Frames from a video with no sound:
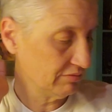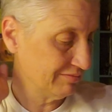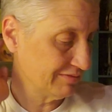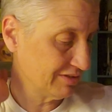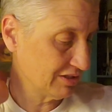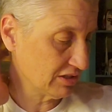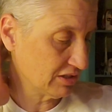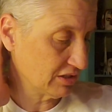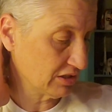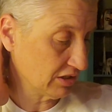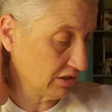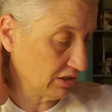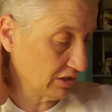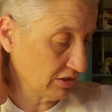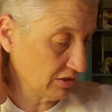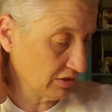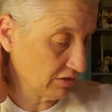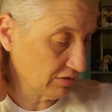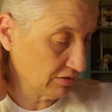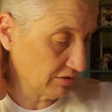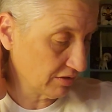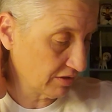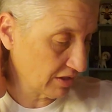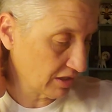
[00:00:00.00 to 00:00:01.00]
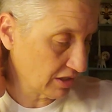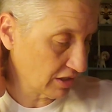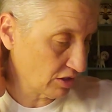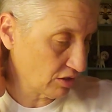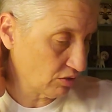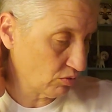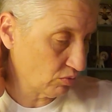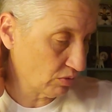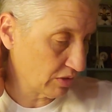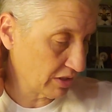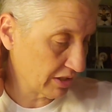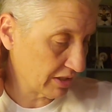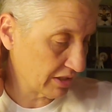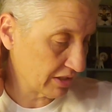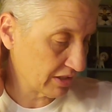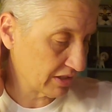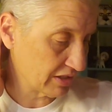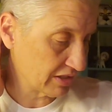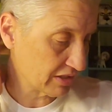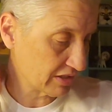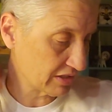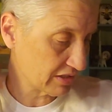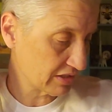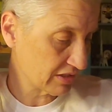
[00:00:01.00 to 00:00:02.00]
just a little thing you want.
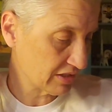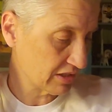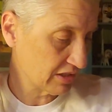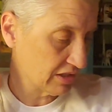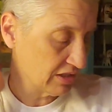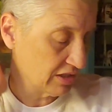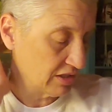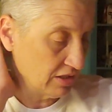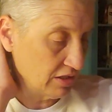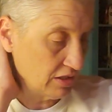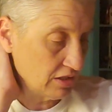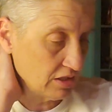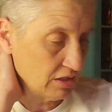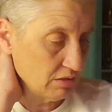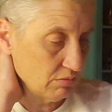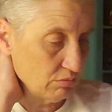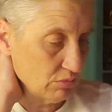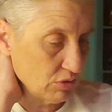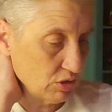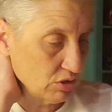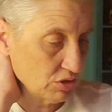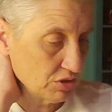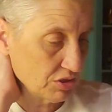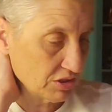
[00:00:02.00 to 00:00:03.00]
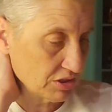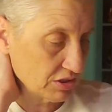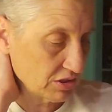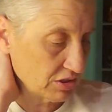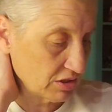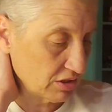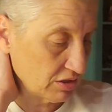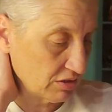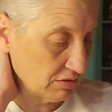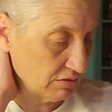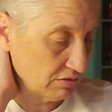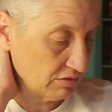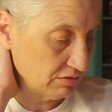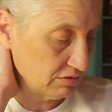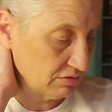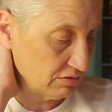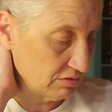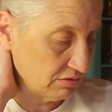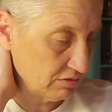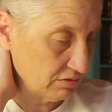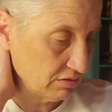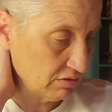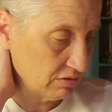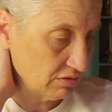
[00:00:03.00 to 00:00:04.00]
It's emotional.
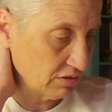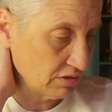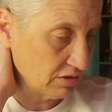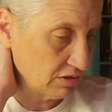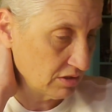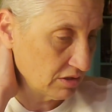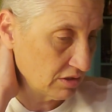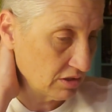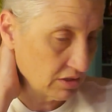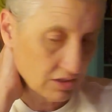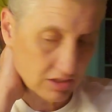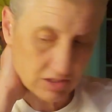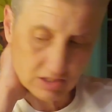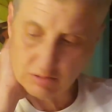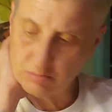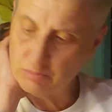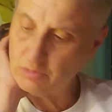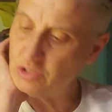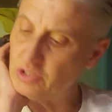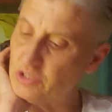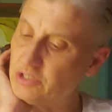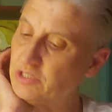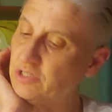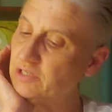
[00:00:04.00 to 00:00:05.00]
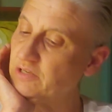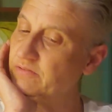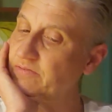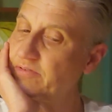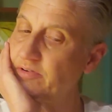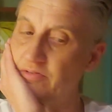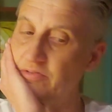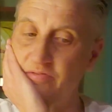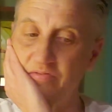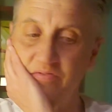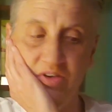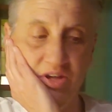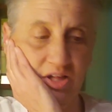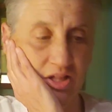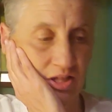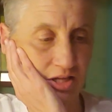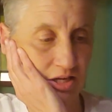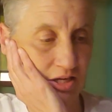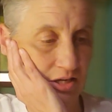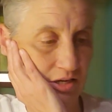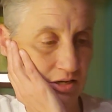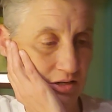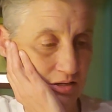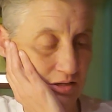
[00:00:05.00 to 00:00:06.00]
It's emotionally
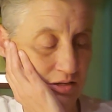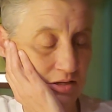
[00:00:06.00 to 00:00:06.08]
fulfilling.